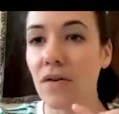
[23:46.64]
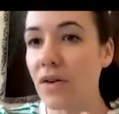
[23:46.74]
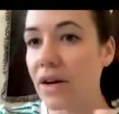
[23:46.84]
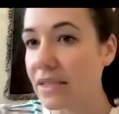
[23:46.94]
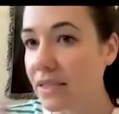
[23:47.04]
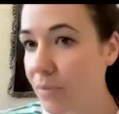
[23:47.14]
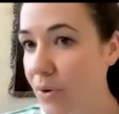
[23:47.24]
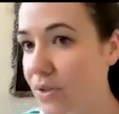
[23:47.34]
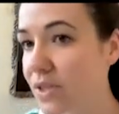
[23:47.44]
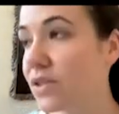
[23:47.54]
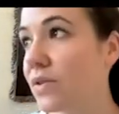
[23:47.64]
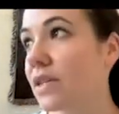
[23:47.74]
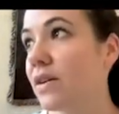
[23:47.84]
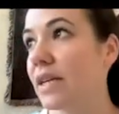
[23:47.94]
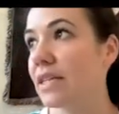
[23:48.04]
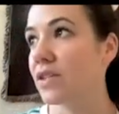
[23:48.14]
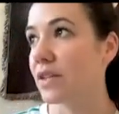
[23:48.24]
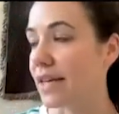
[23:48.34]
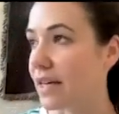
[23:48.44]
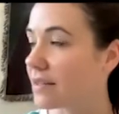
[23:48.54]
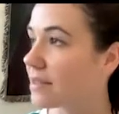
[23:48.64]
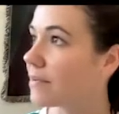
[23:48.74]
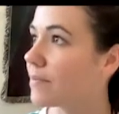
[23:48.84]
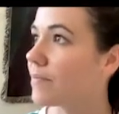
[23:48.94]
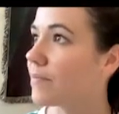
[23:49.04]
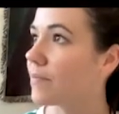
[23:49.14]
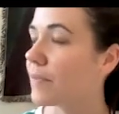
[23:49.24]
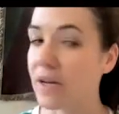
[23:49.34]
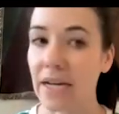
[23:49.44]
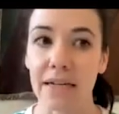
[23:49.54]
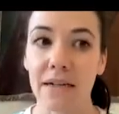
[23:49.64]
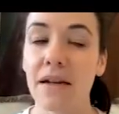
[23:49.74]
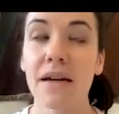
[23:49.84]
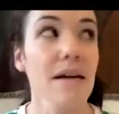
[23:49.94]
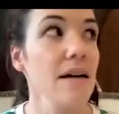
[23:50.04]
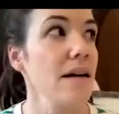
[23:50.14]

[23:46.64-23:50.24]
it's important to acknowledge that, okay,